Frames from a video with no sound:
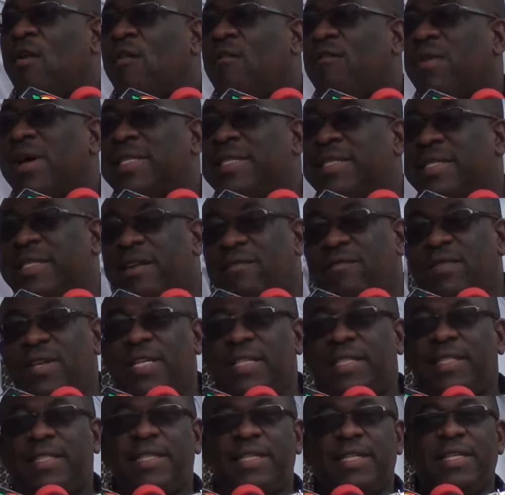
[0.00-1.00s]
over
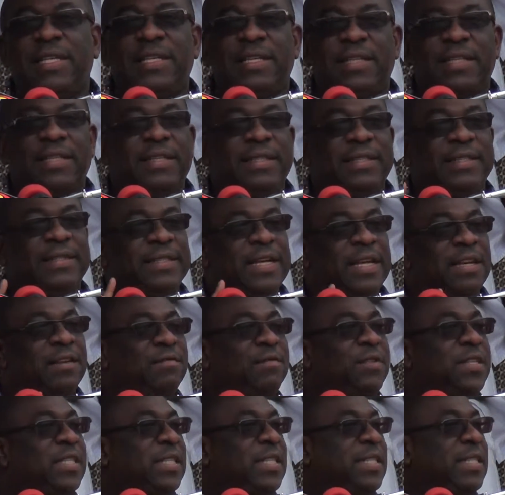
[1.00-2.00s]
70
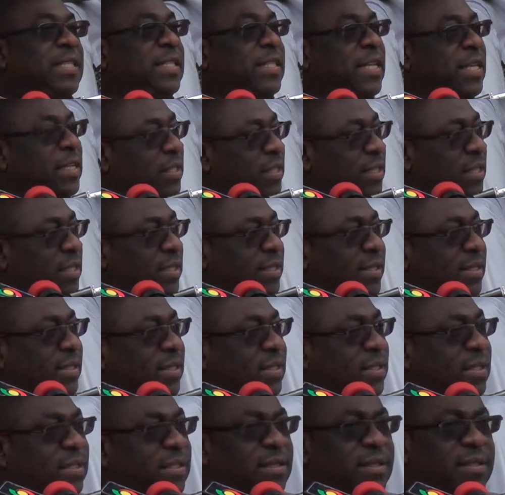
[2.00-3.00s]
television stations,
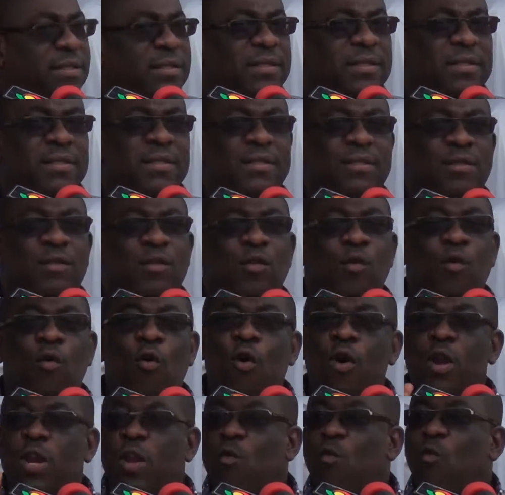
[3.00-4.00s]

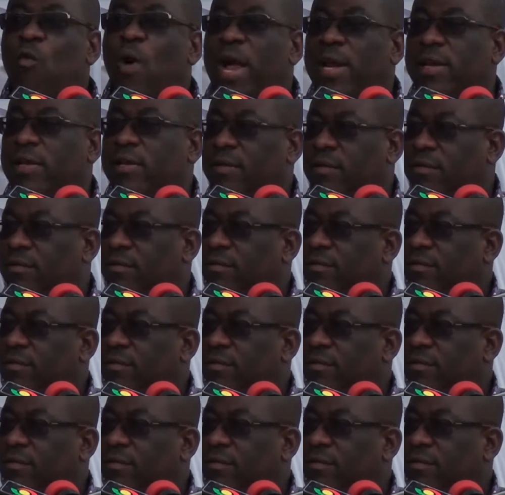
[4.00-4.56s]
only one